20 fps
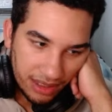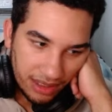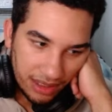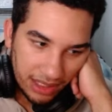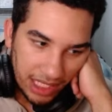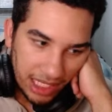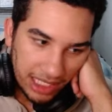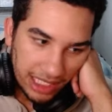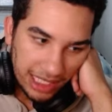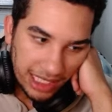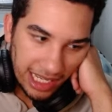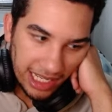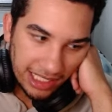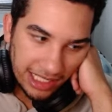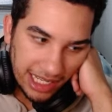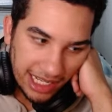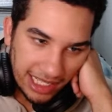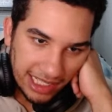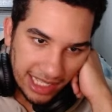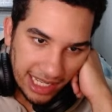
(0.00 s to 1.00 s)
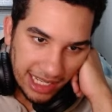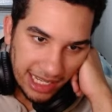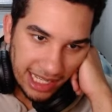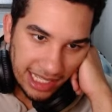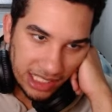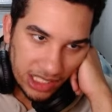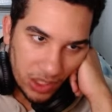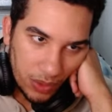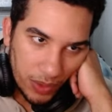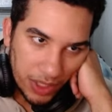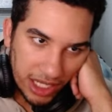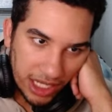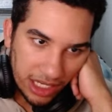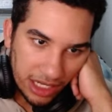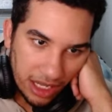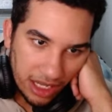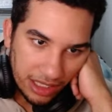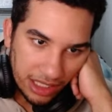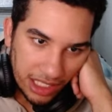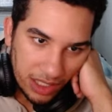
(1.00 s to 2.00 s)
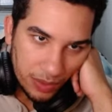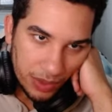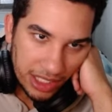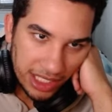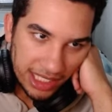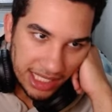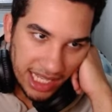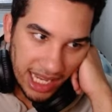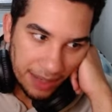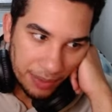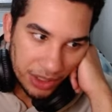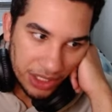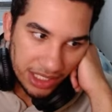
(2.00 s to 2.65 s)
Now, the downside is that next time we cannot deal with the Sabo the